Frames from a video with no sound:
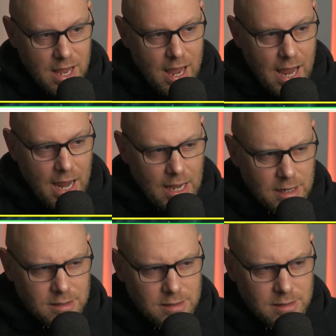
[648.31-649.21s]

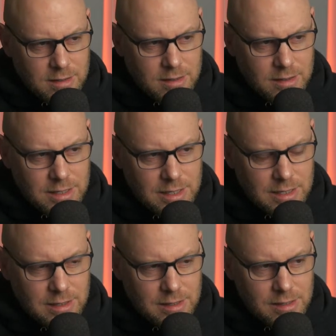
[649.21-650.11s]
and
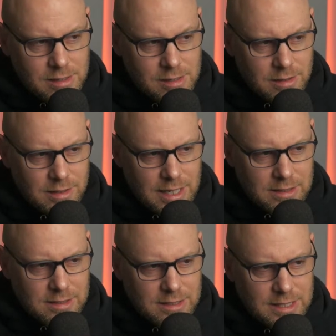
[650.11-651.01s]

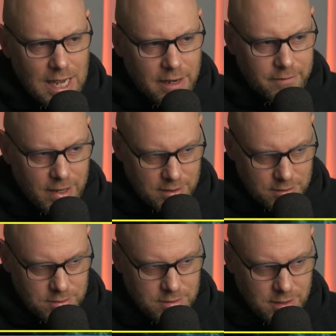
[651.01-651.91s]
less attack
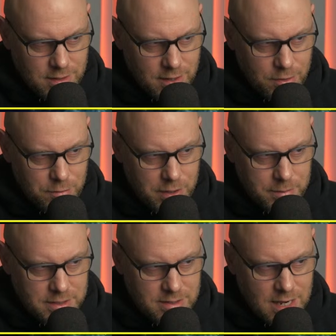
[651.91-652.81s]
factors than the
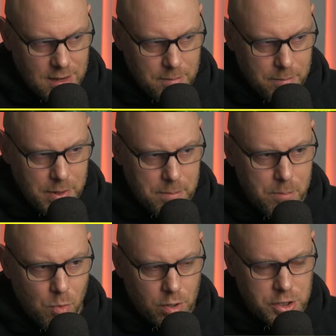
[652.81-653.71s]
Remans, but
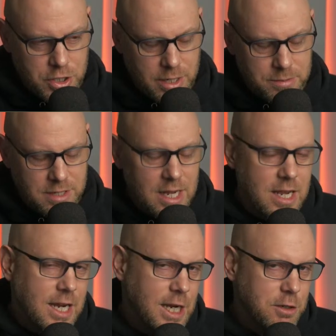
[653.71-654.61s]
more ships.
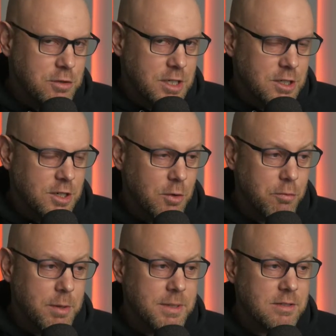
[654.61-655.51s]
Interesting to note.
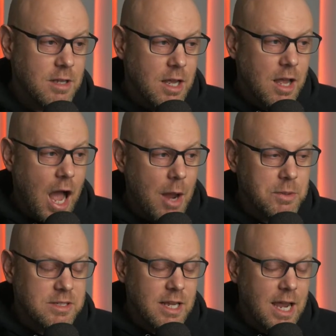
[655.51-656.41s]
Remans, I
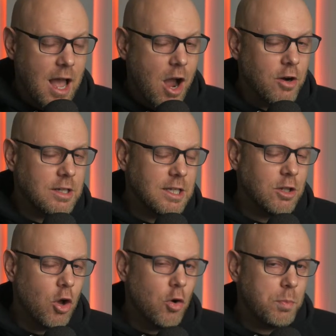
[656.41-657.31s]
would say, are a
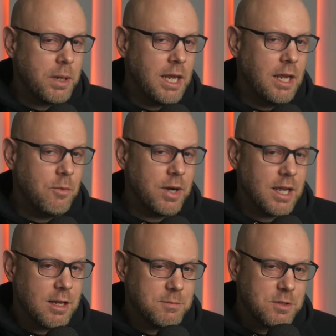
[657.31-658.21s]
little OP when it
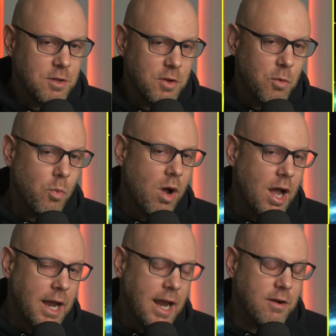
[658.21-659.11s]
comes to their
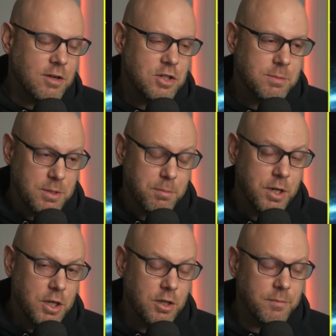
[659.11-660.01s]
Y-era ships. They're
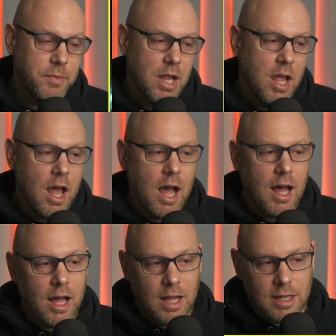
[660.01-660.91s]
pretty good.
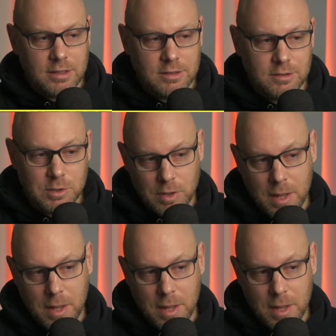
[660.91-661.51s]
So that